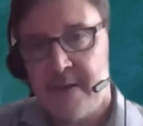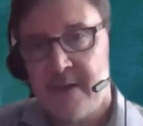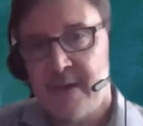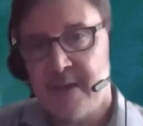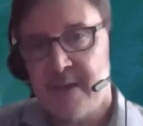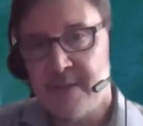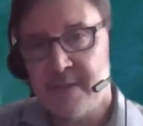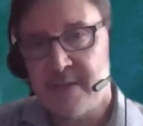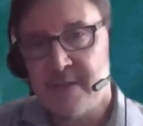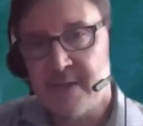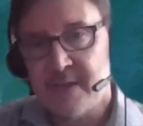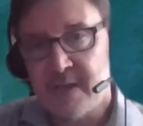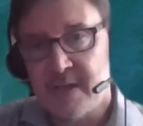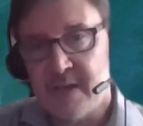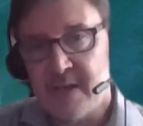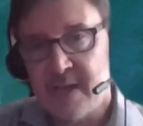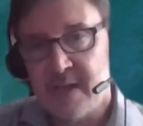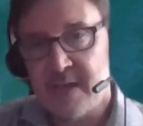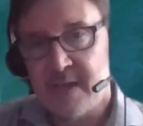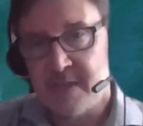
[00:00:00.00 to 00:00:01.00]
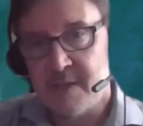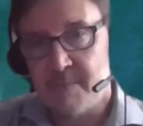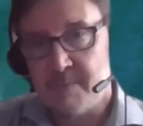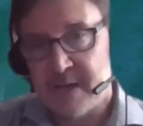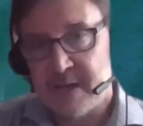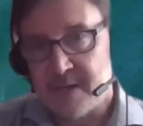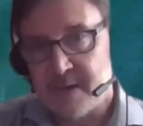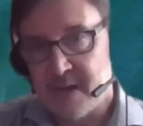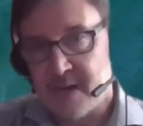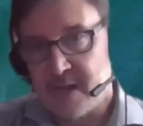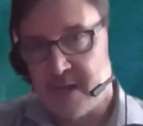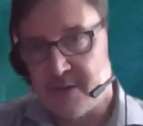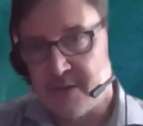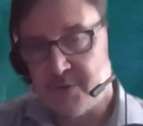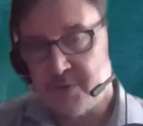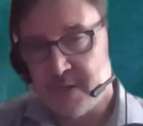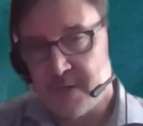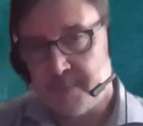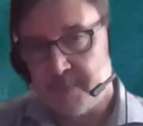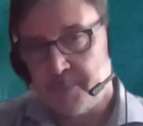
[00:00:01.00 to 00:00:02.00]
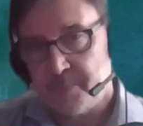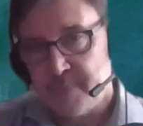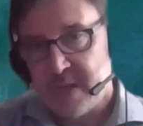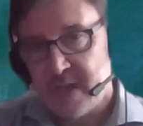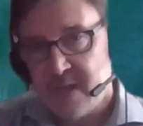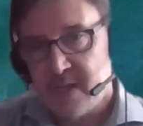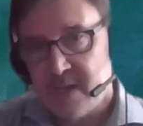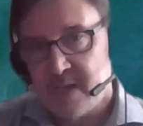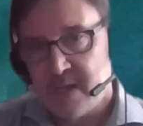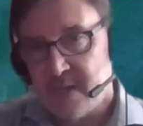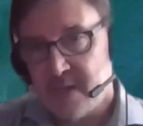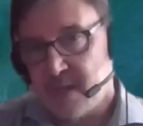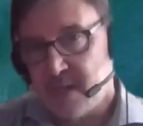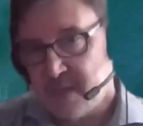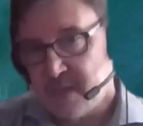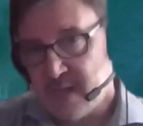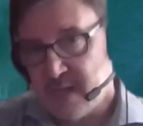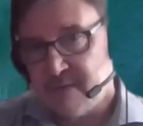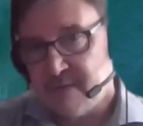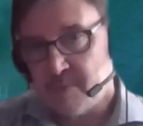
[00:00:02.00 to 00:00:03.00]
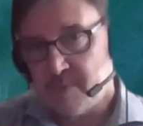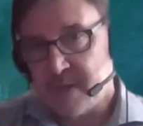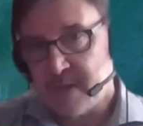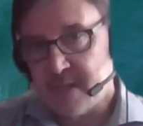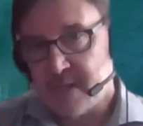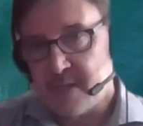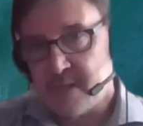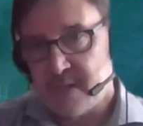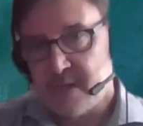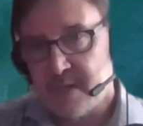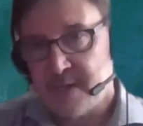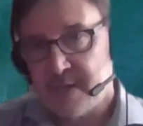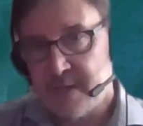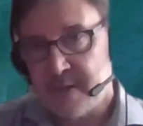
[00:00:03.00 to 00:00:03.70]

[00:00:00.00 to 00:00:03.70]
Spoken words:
and the partner country and the government.